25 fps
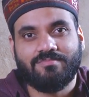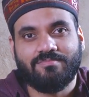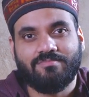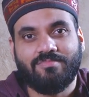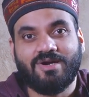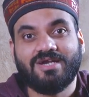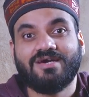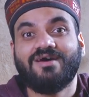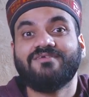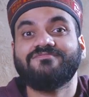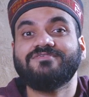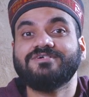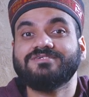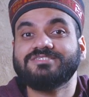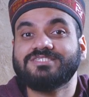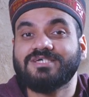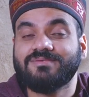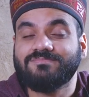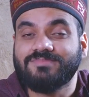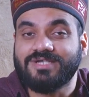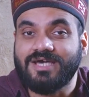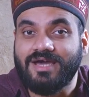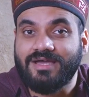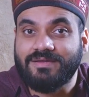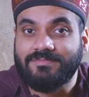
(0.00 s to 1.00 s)
But after
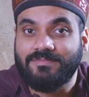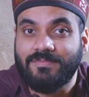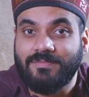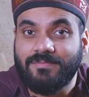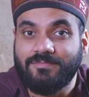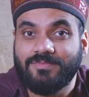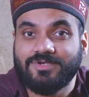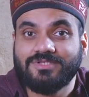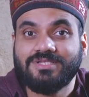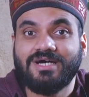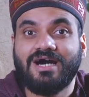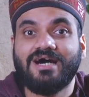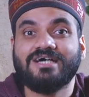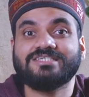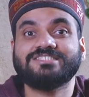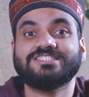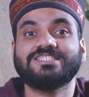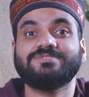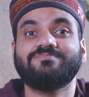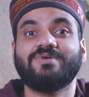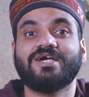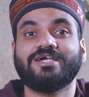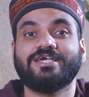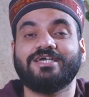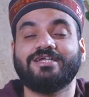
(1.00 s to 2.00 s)
some time, Buddha asked
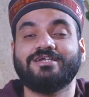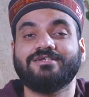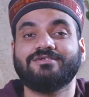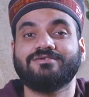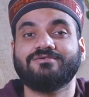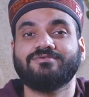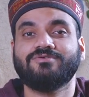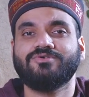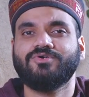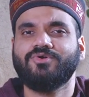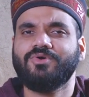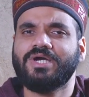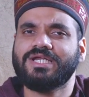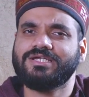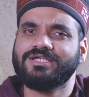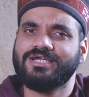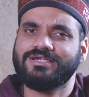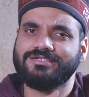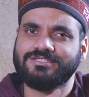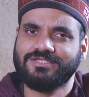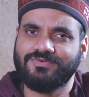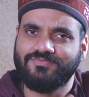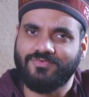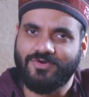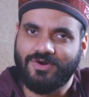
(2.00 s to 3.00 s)
him again, go and
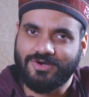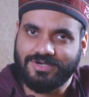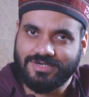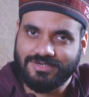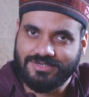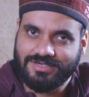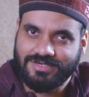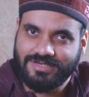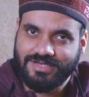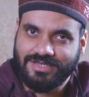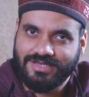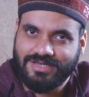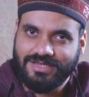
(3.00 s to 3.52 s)
get the water.